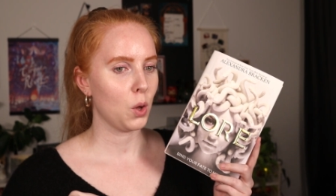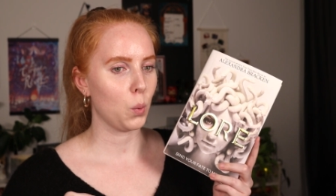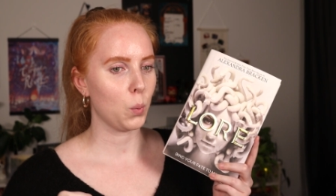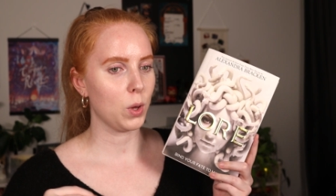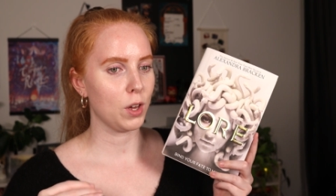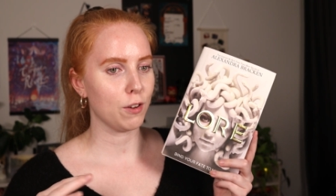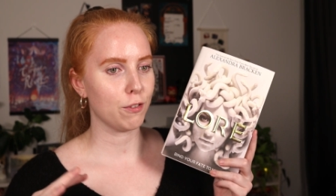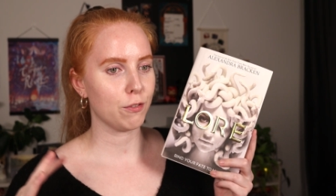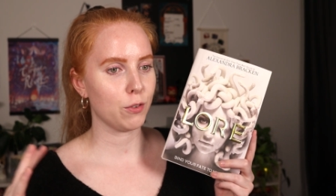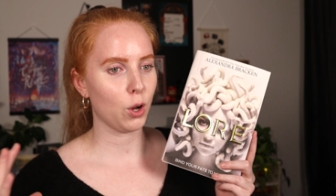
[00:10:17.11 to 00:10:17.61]

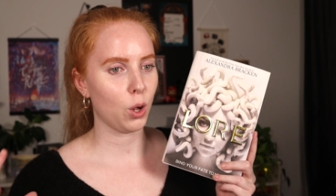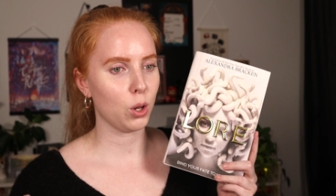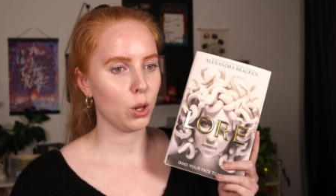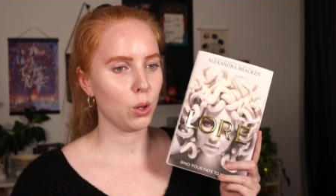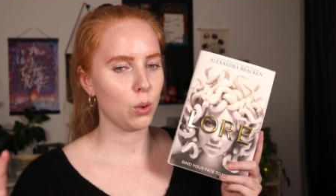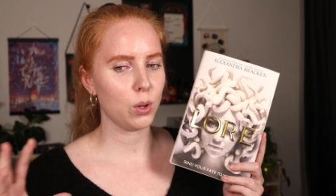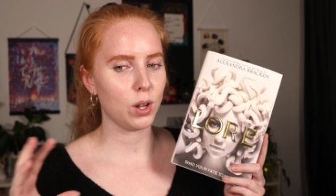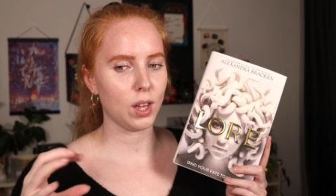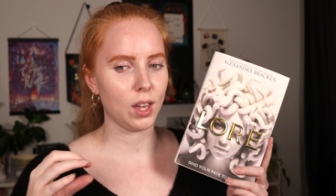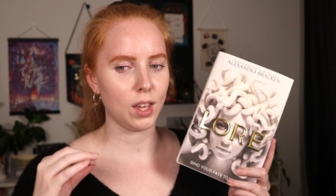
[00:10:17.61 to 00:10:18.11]
We
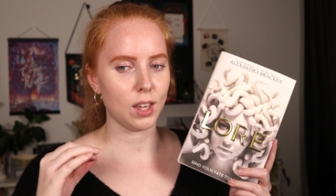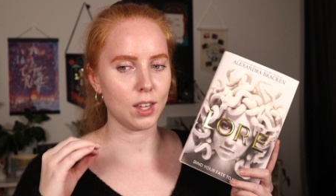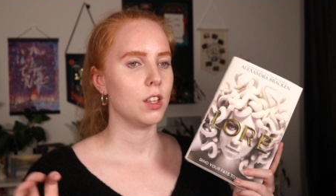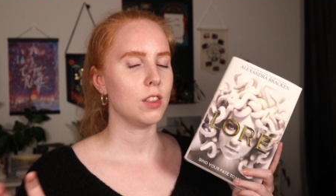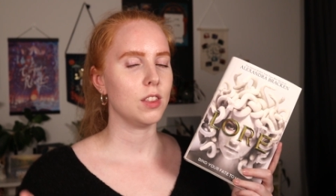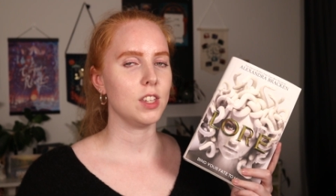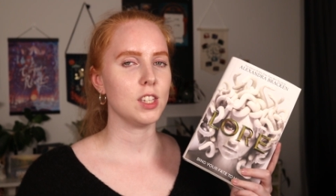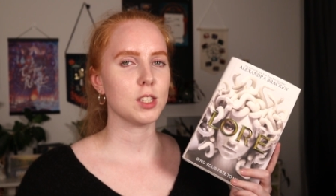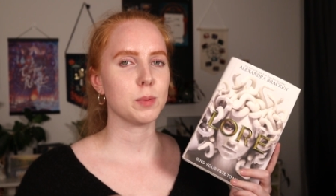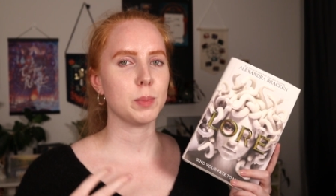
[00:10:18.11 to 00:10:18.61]
follow, like,
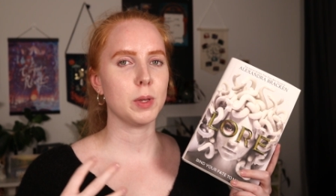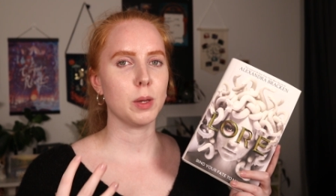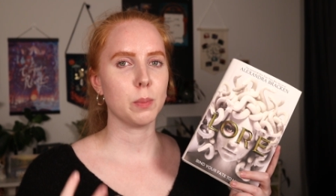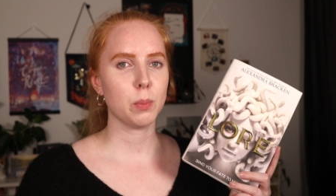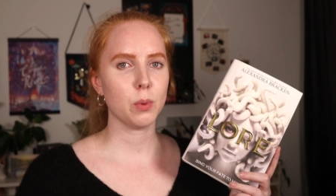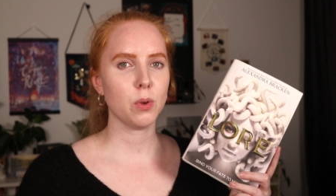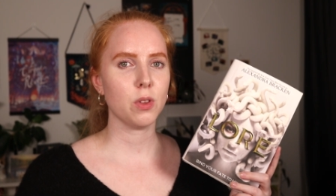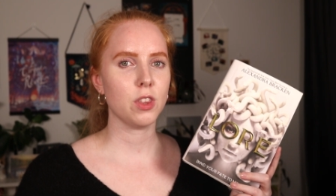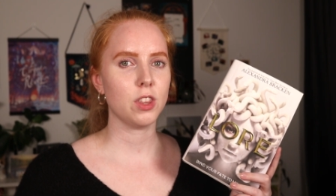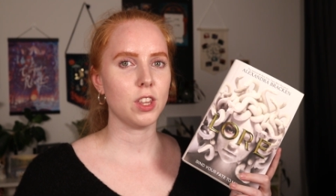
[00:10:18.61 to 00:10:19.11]
these
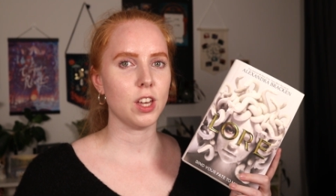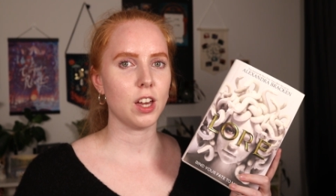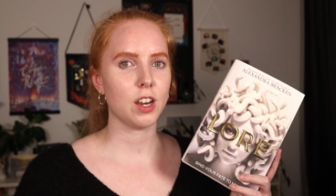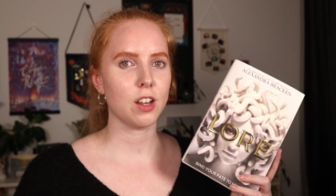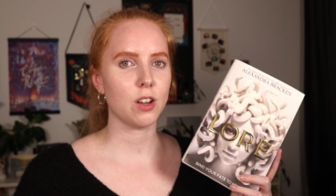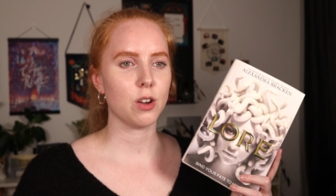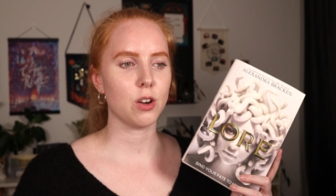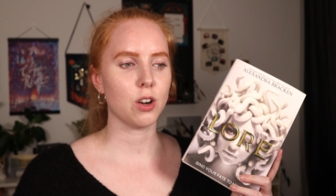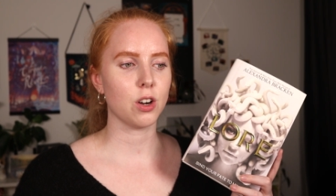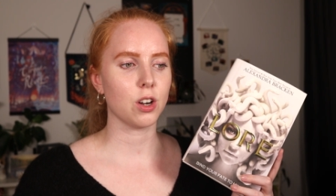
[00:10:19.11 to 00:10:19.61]
people
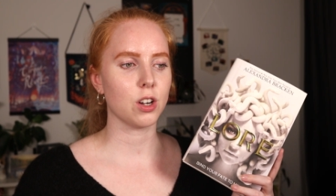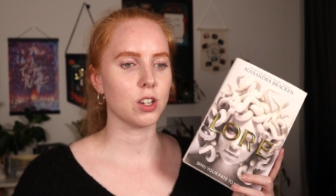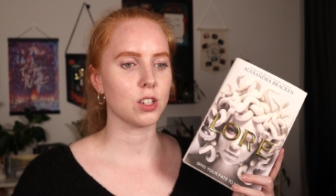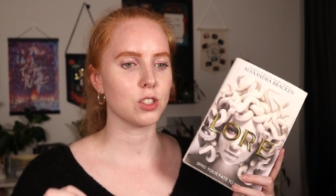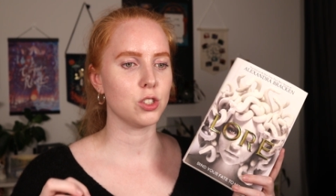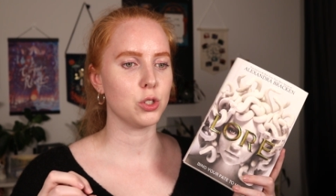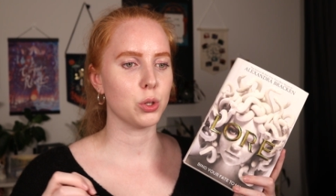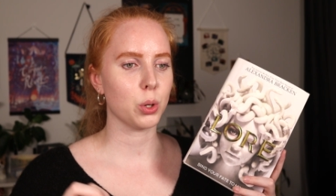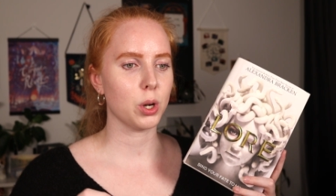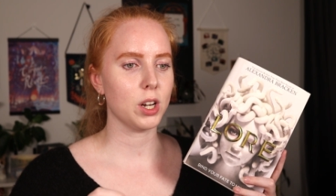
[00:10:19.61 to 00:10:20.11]
that are
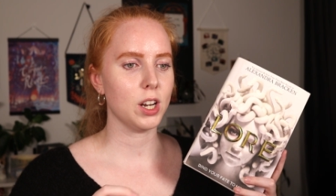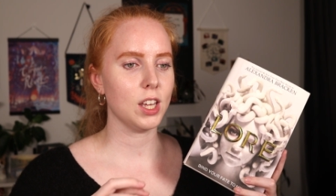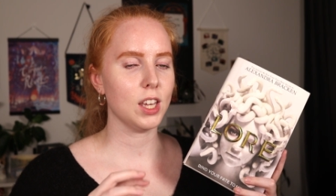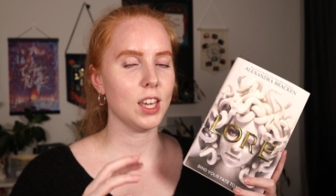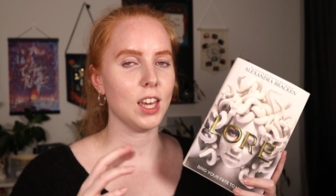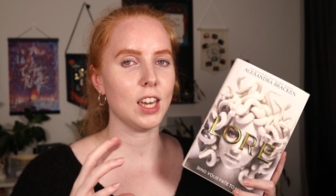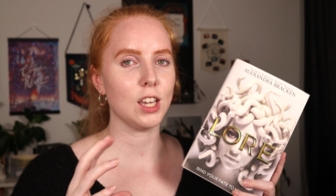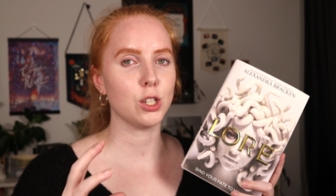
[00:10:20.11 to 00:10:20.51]
joining a